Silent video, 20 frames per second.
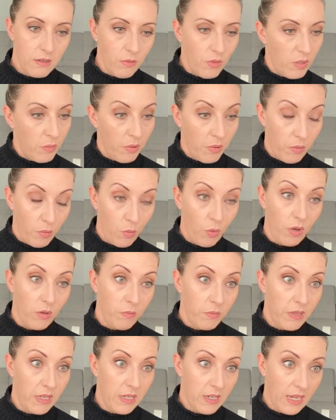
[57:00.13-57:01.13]
well, you probably
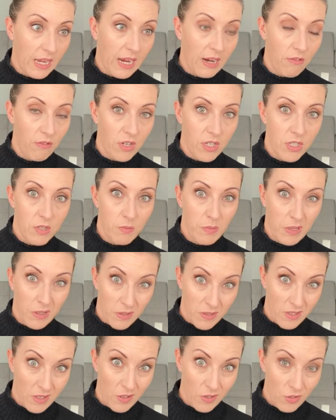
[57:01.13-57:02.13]
won't be in a carriage
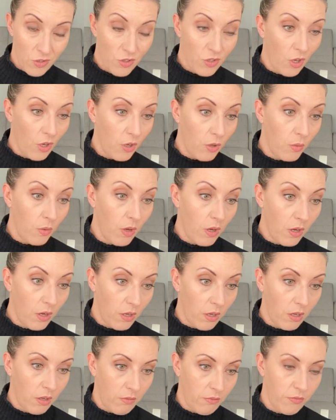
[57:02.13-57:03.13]
because they're so
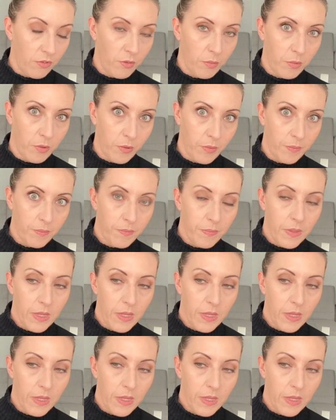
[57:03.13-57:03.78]
uncomfortable.